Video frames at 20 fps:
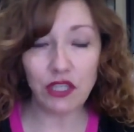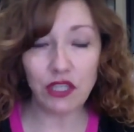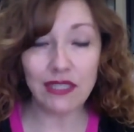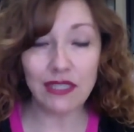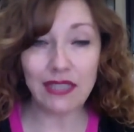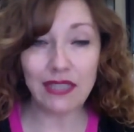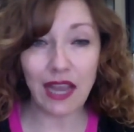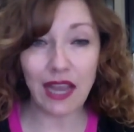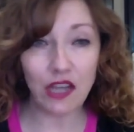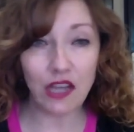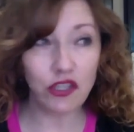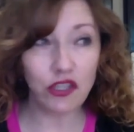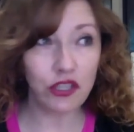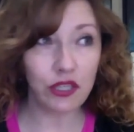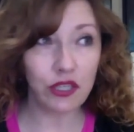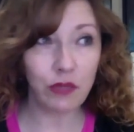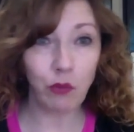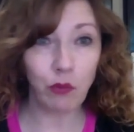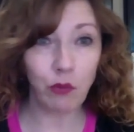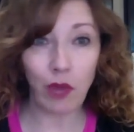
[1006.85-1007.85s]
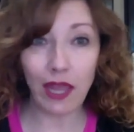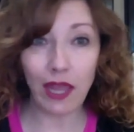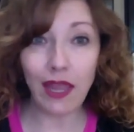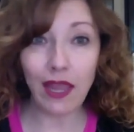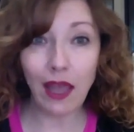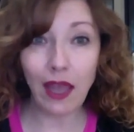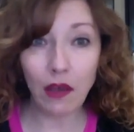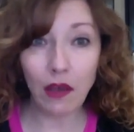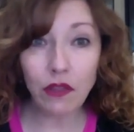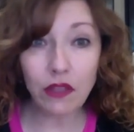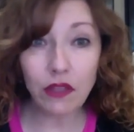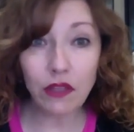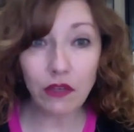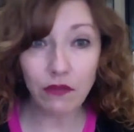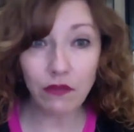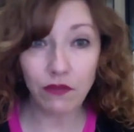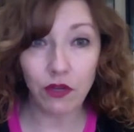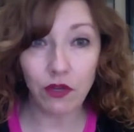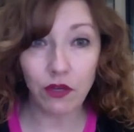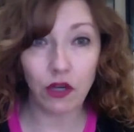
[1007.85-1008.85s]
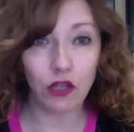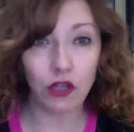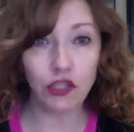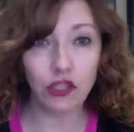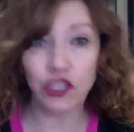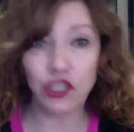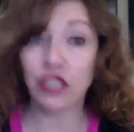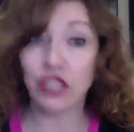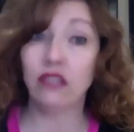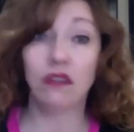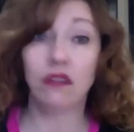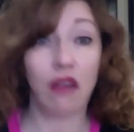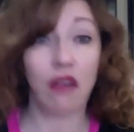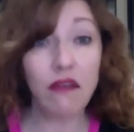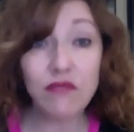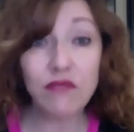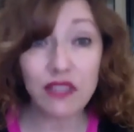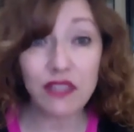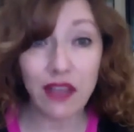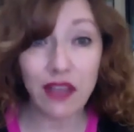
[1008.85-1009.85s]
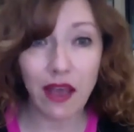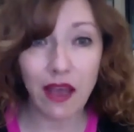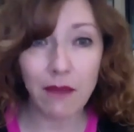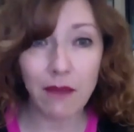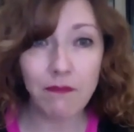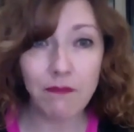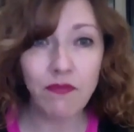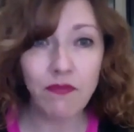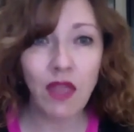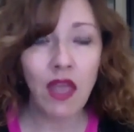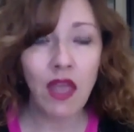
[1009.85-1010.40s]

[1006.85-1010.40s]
It's actually way healthier for her. She loves them.